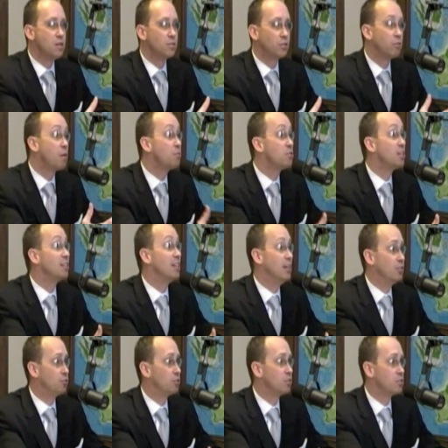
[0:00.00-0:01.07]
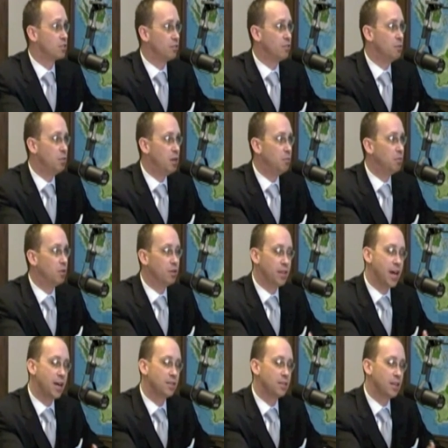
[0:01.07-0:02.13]
represent the interests of the people, and
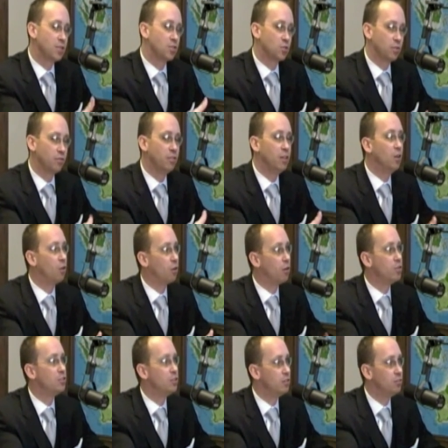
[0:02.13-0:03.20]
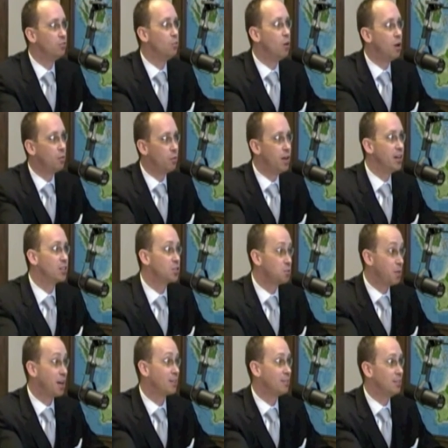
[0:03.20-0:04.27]
that's sort of the origin of what we
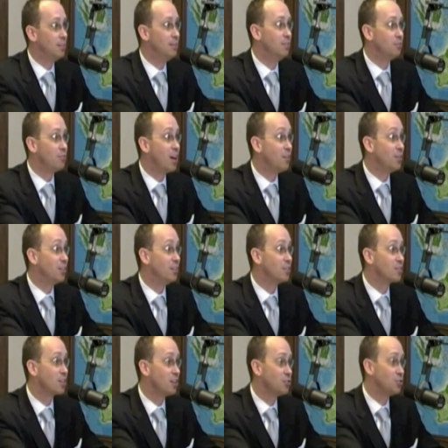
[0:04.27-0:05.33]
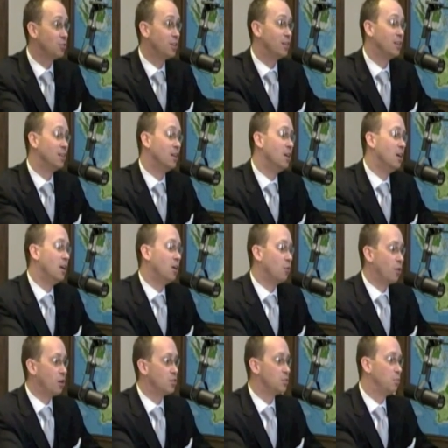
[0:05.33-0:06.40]
expected in founding this country.
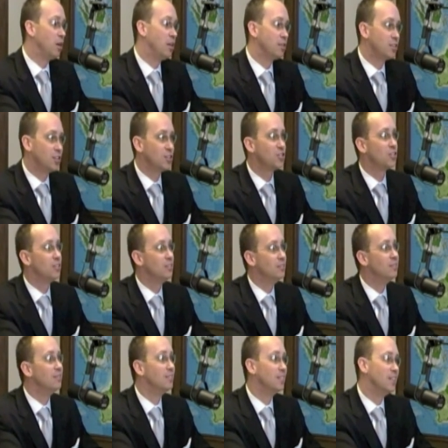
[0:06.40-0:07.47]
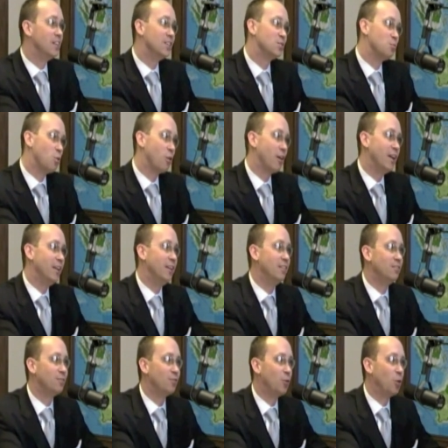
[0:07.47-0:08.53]
Whereas a politician is more in
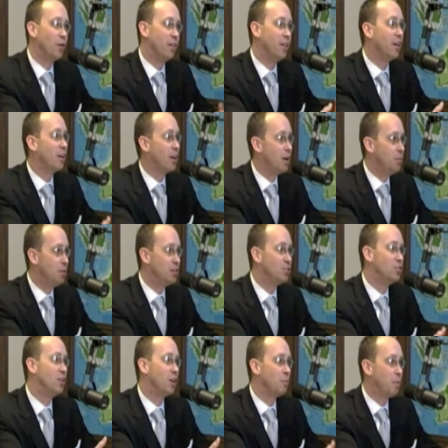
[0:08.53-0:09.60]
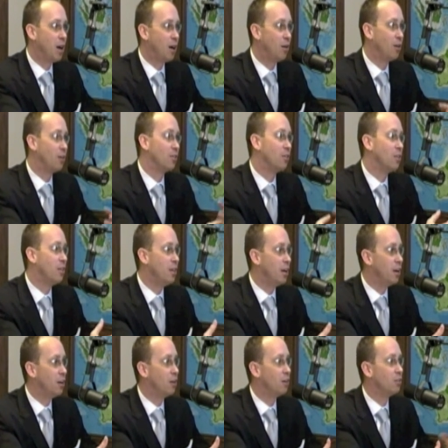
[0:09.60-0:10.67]
it for their image, their power,
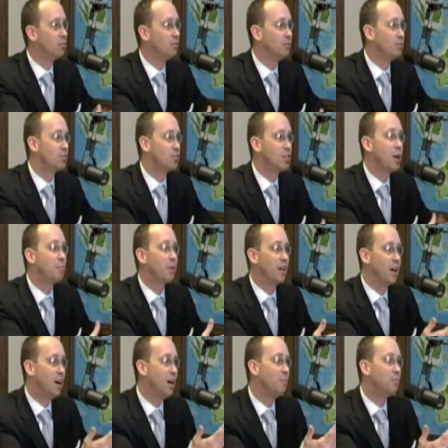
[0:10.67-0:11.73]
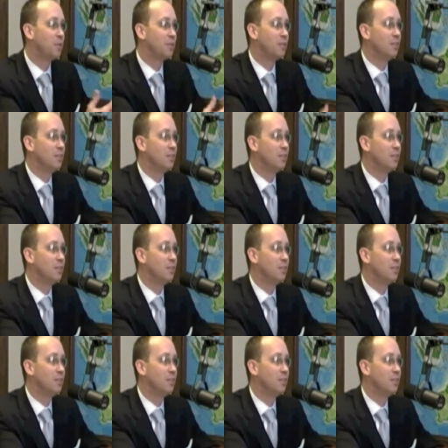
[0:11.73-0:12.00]
their stepping up,